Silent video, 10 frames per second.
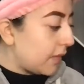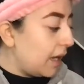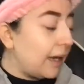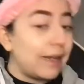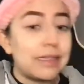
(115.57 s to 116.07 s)

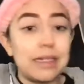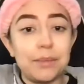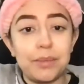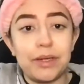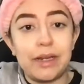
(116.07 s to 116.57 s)
And I didn't
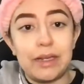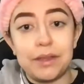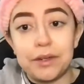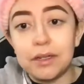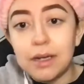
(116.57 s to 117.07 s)
bring any
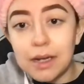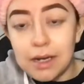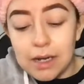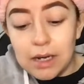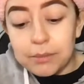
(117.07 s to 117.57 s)
other
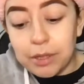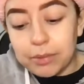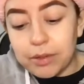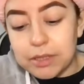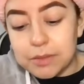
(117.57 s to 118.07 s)
brow
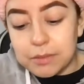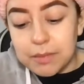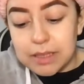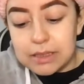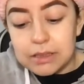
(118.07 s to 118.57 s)
products with
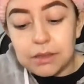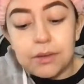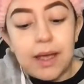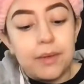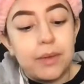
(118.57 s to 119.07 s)
me. So
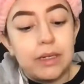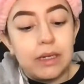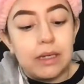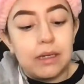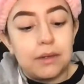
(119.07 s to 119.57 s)
I went
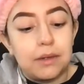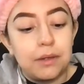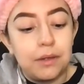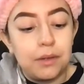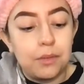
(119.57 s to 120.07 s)
in
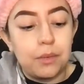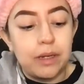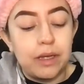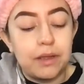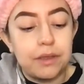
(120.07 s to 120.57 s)

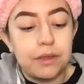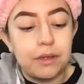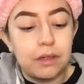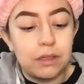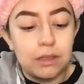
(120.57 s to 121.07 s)
with
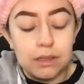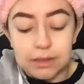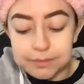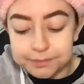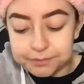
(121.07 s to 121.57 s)

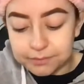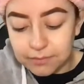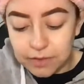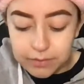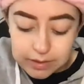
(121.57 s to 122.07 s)
her,
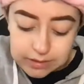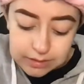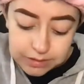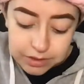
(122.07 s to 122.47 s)
what is this? Her